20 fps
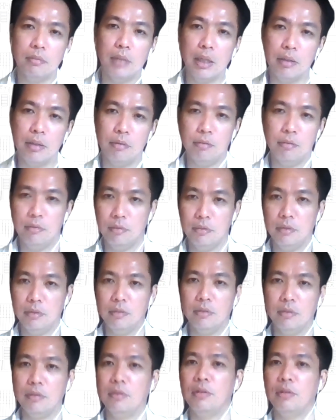and
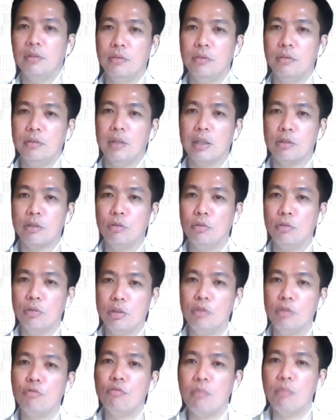there's no
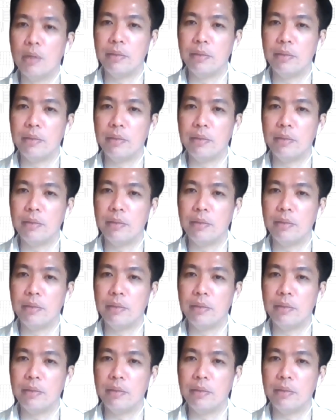human